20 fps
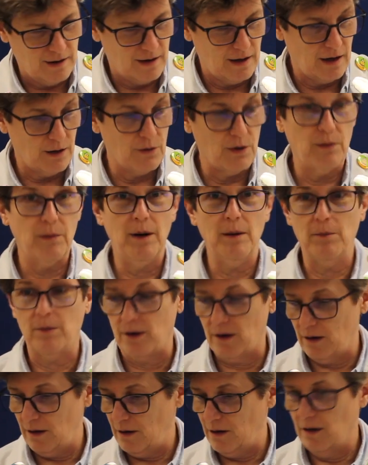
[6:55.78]
Now
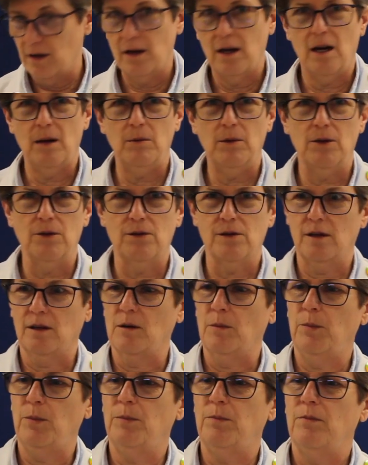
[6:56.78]
remember, I'm
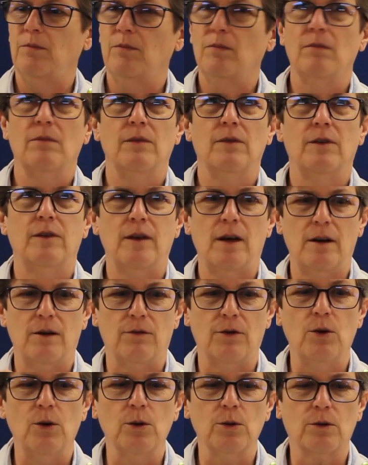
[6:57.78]
using a set
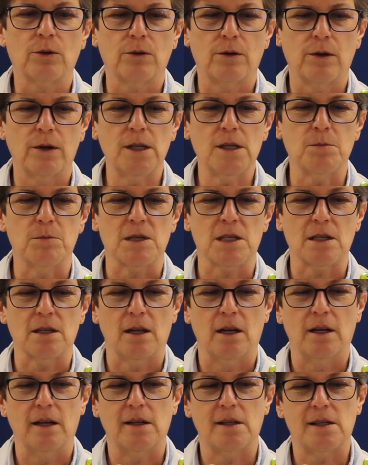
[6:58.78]
of old Christmas
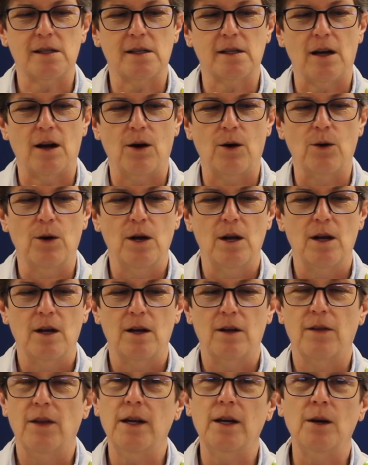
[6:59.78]
lights, so they